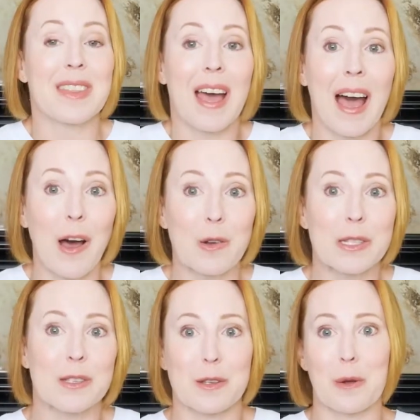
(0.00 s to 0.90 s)
the house.
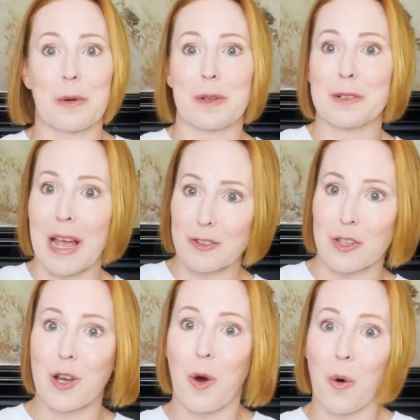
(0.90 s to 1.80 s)
So there's
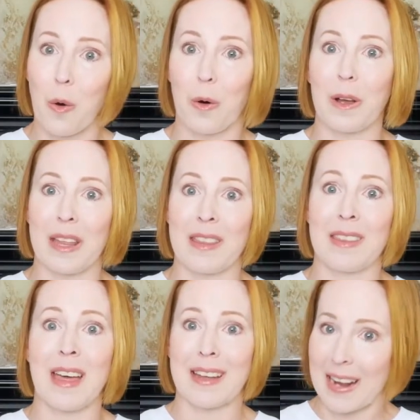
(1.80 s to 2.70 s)
actually a hole
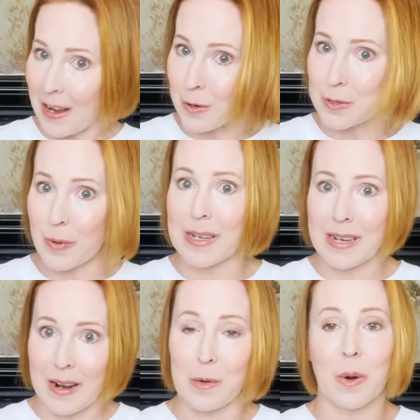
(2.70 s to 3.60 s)
in that house right
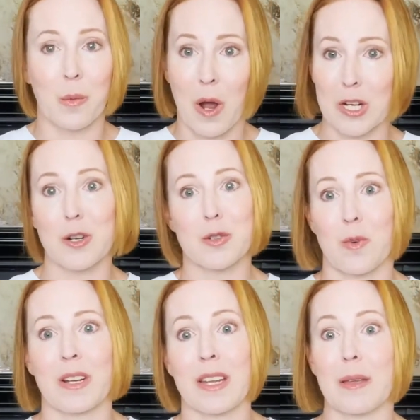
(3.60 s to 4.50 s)
now where water is
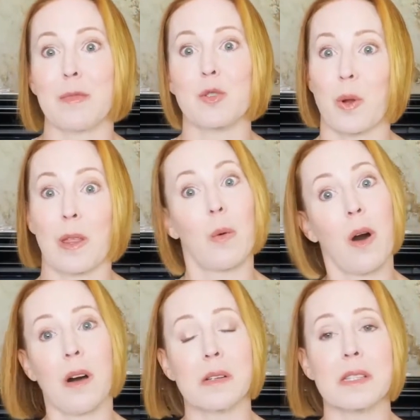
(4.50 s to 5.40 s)
running in between the
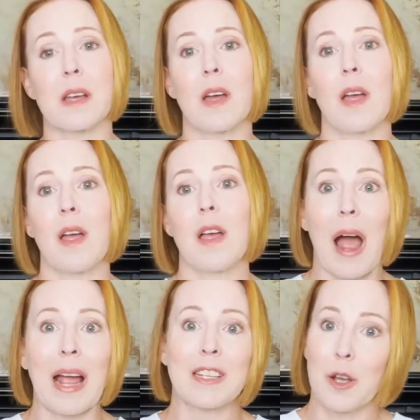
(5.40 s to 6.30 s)
walls.
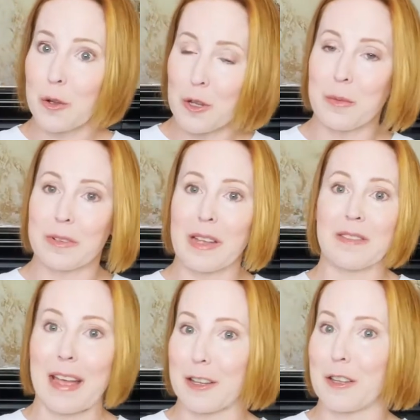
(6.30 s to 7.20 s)
I know you believe
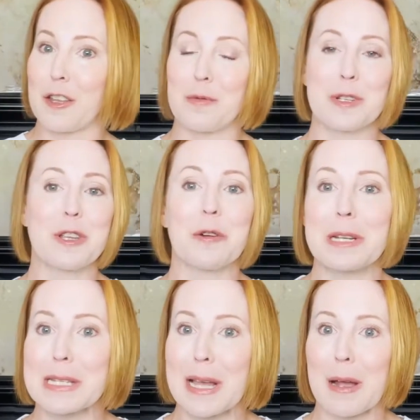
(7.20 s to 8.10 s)
that you would
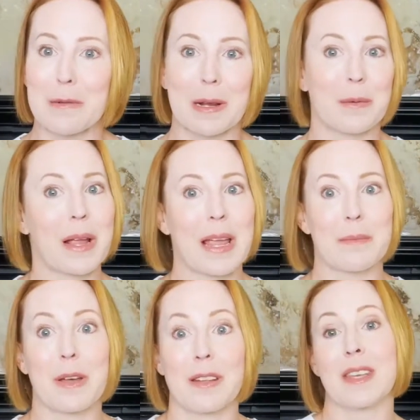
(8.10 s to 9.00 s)
notice that right away,
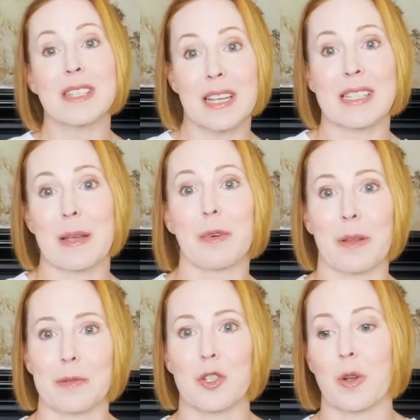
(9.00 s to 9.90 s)
but this example
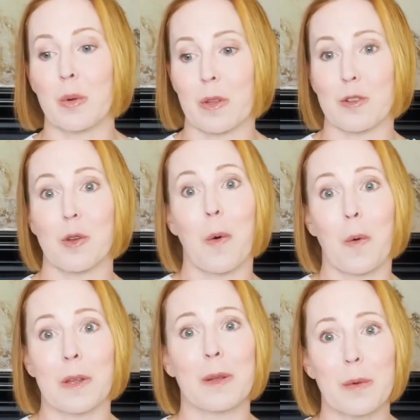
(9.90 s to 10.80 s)
that I'm showing you where there's a
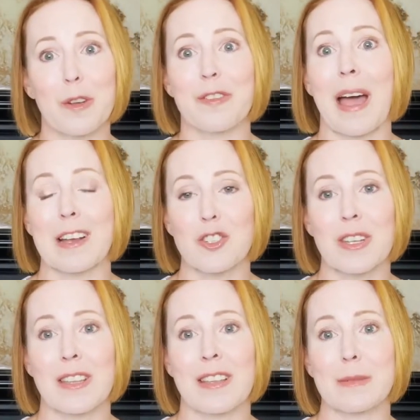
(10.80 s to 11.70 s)
hole in the roof,
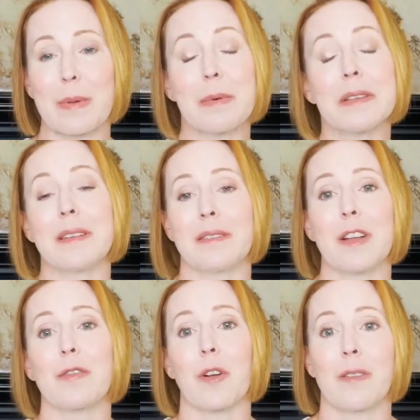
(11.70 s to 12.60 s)
actually these people have lived
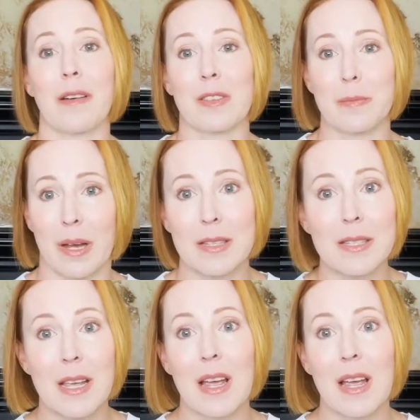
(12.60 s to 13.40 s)
there for 11 months.